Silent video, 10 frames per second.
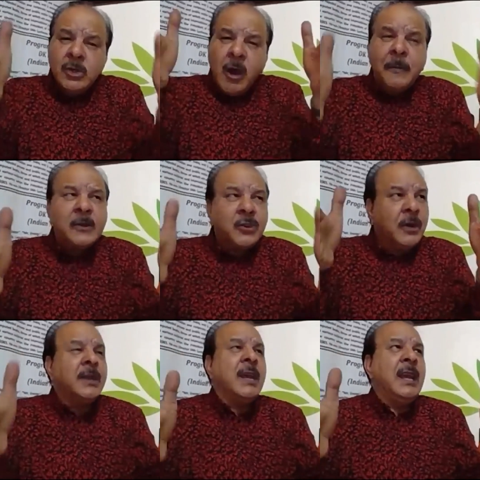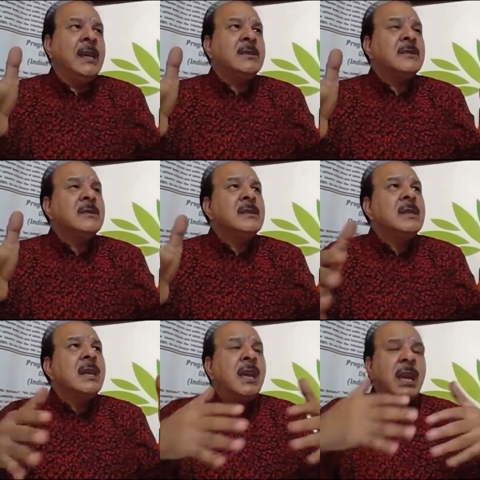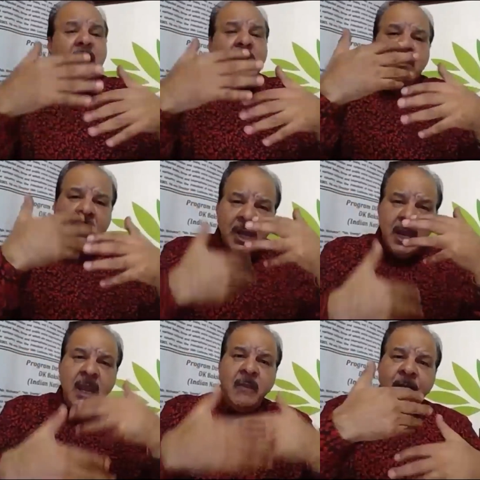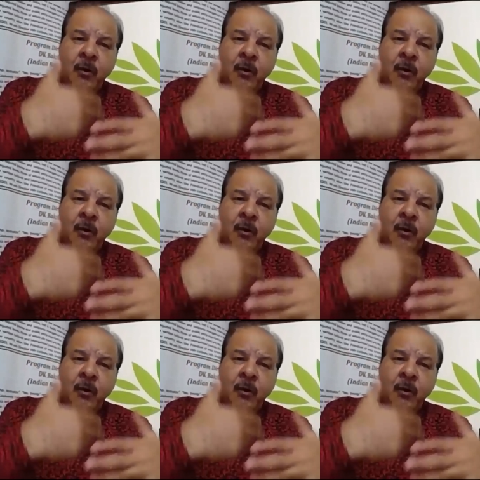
opportunities in three,